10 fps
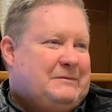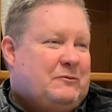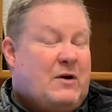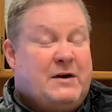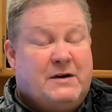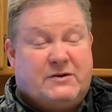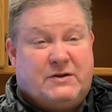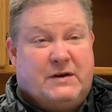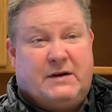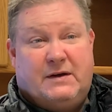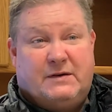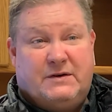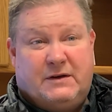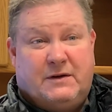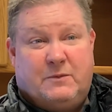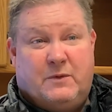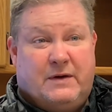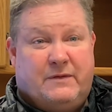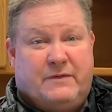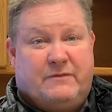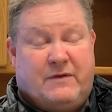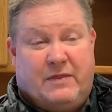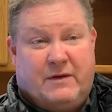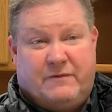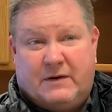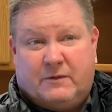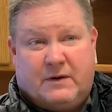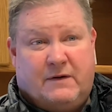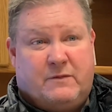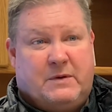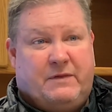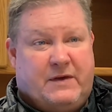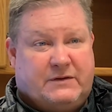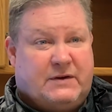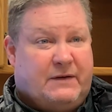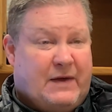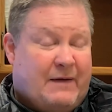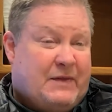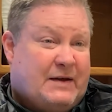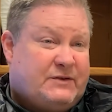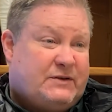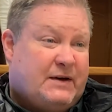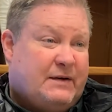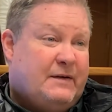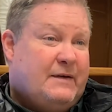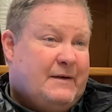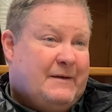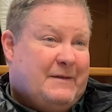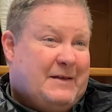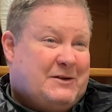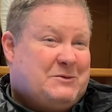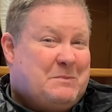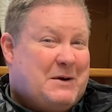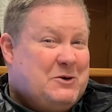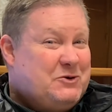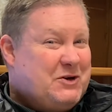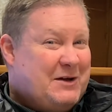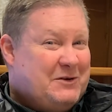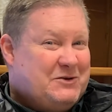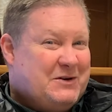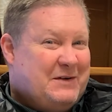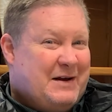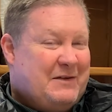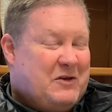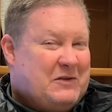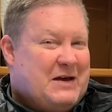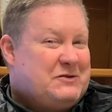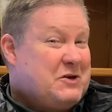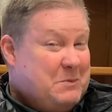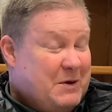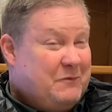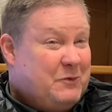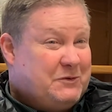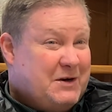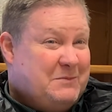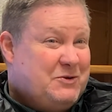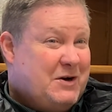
running a city and dealing with the federal government and things like that. That's uh, that's my new challenge, and I think that's going to be a full-time